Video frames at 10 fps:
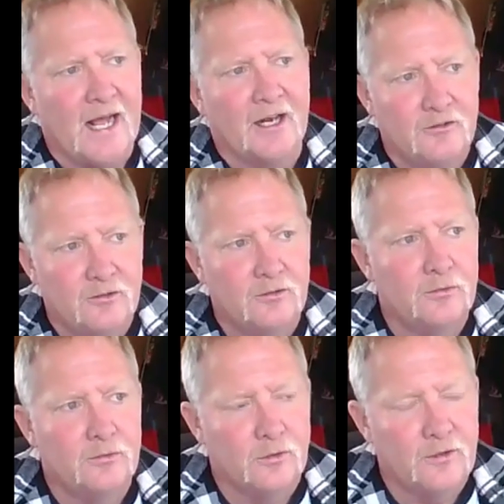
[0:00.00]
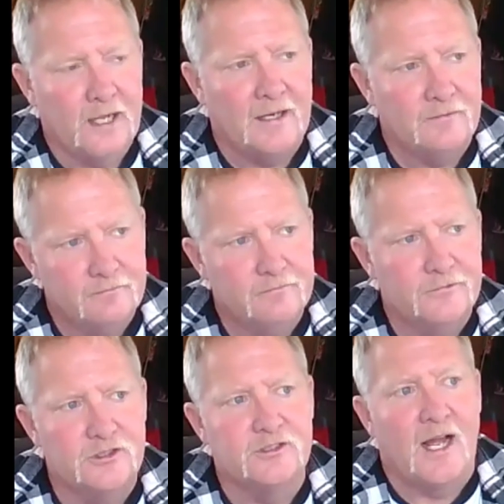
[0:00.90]
that attitude or that
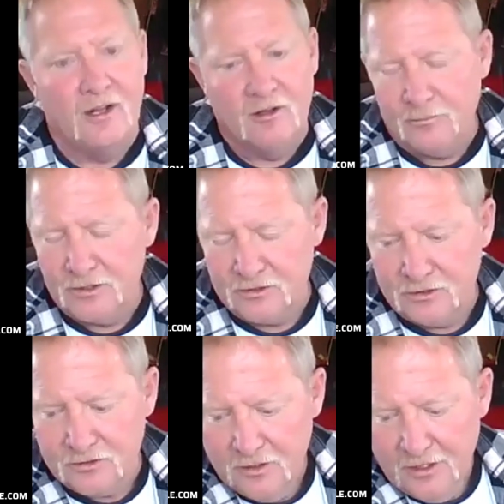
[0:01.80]
style of business